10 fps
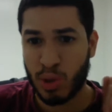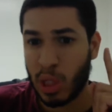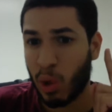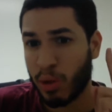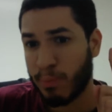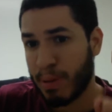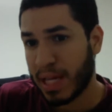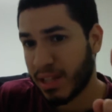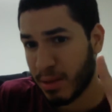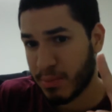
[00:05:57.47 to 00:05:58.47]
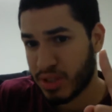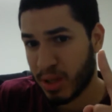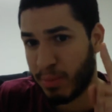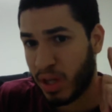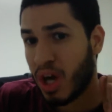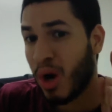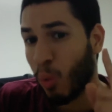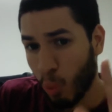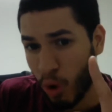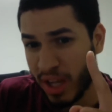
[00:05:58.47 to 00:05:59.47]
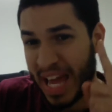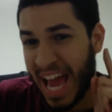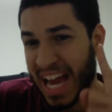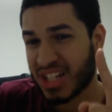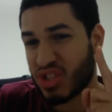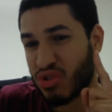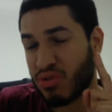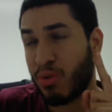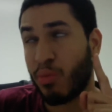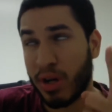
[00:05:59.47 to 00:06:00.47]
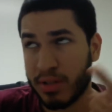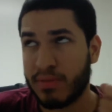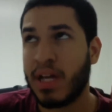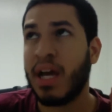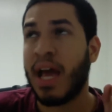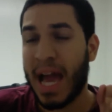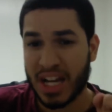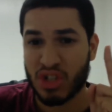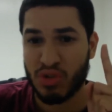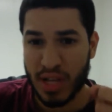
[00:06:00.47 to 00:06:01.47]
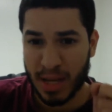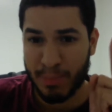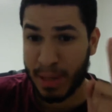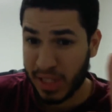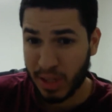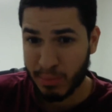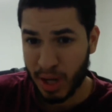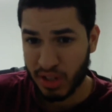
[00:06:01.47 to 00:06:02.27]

You can only pendulum summon one extra deck pendulum